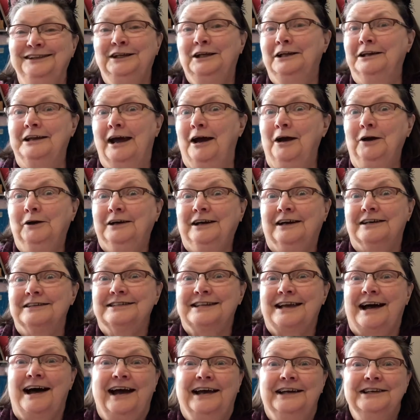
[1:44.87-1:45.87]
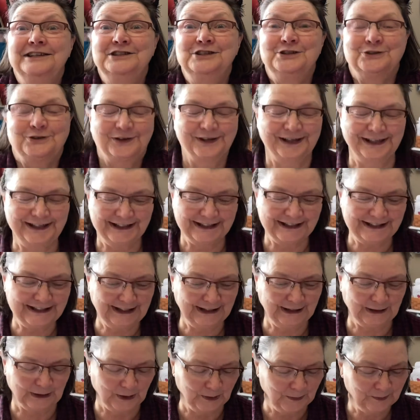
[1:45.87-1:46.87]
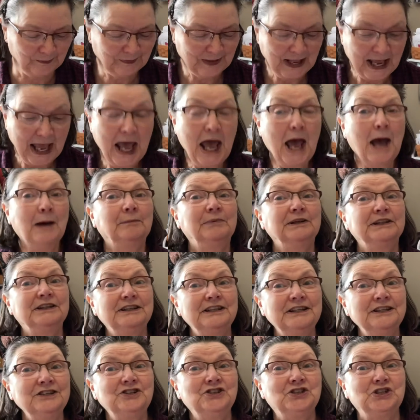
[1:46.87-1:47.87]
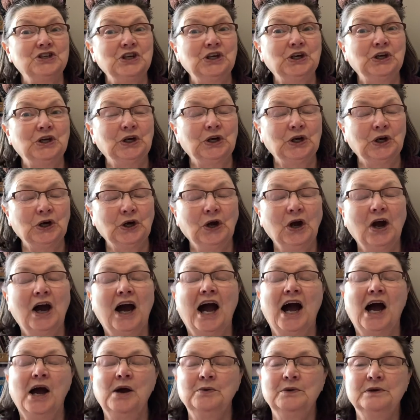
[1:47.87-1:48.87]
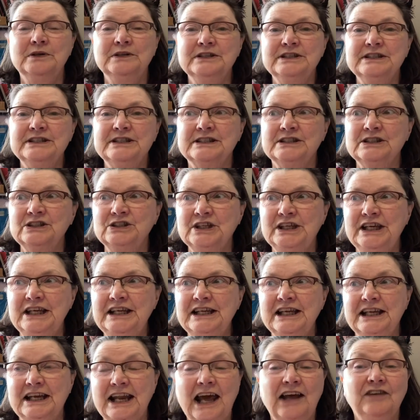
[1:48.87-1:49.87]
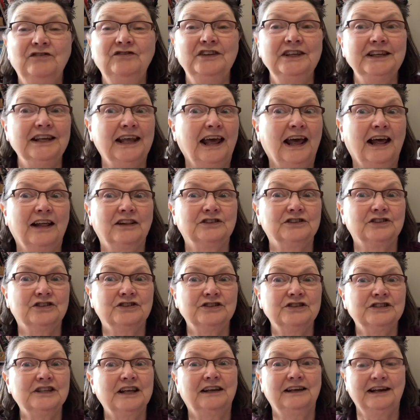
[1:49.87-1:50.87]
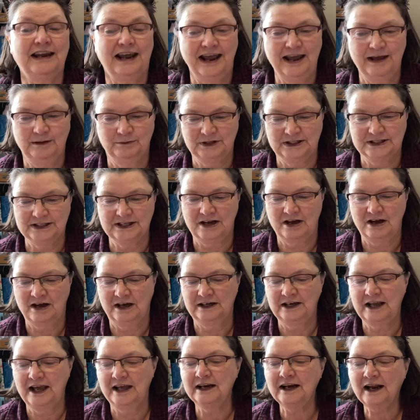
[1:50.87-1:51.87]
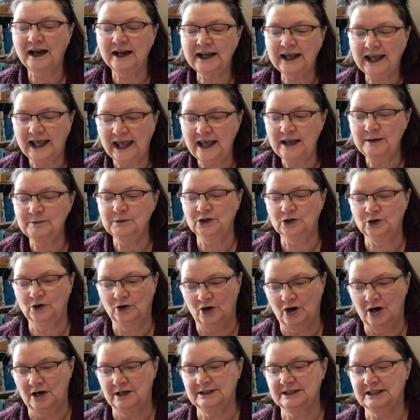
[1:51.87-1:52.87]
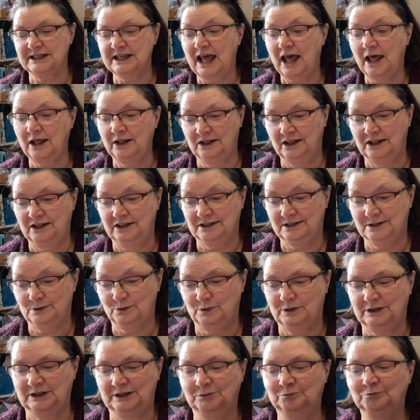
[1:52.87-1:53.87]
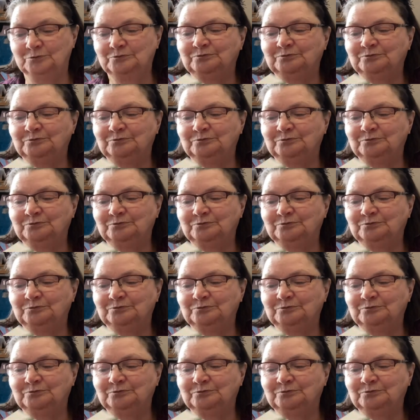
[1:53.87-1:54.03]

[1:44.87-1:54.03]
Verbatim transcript: you know, because I enjoy it too. But this year, I was looking at advent calendars on Amazon and I came across this one.